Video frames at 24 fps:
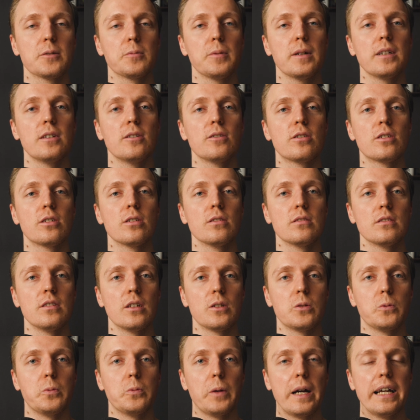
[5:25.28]
is why you should
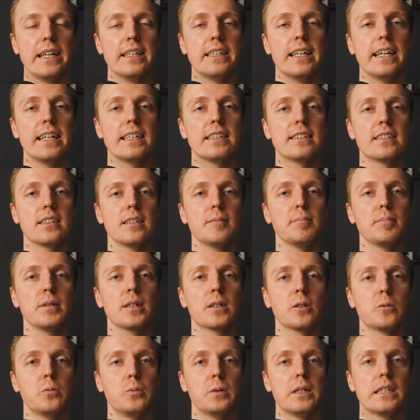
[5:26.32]
not wait and simply
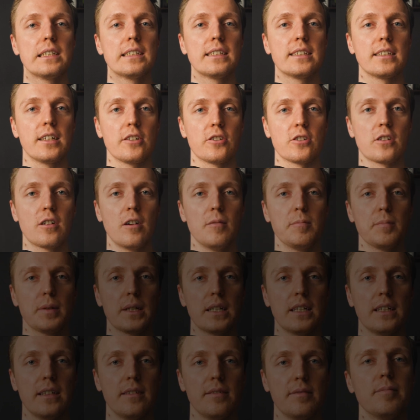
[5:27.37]
quit such
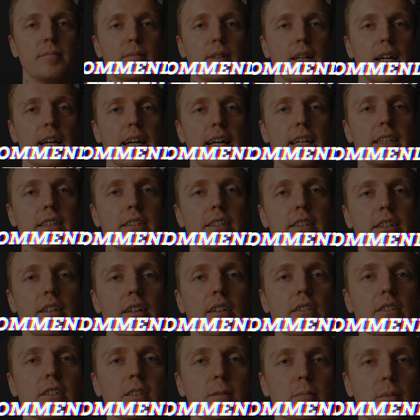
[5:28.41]
company. And
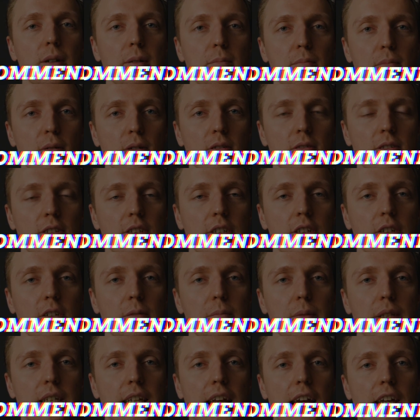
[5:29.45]
here is my bonus
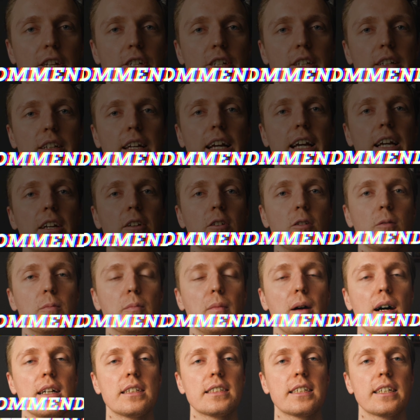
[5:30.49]
recommendation. You
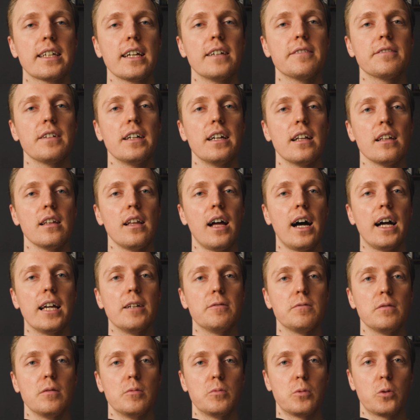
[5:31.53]
must have a
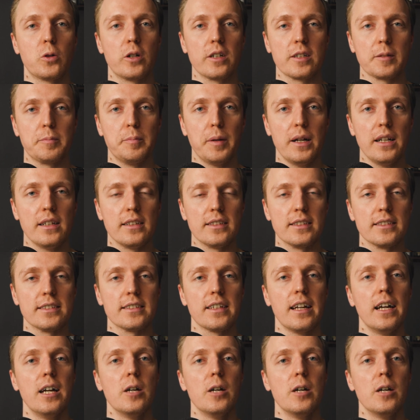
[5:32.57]
life-work balance,